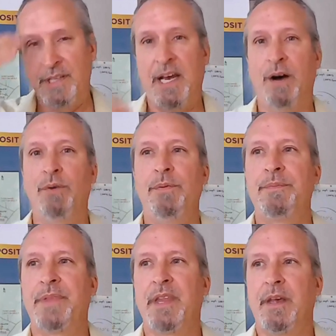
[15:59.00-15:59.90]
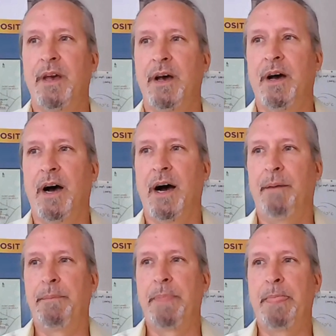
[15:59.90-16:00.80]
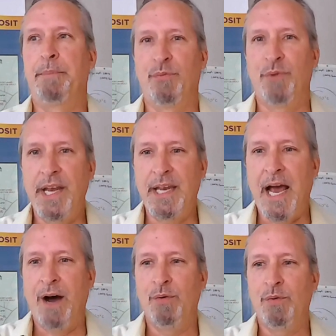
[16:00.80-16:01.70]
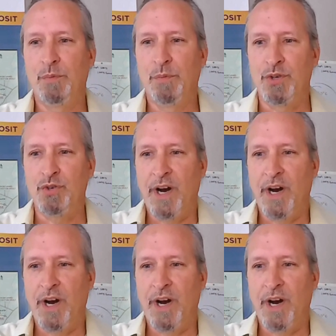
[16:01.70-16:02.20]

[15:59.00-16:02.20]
this out. Um, but right now, we're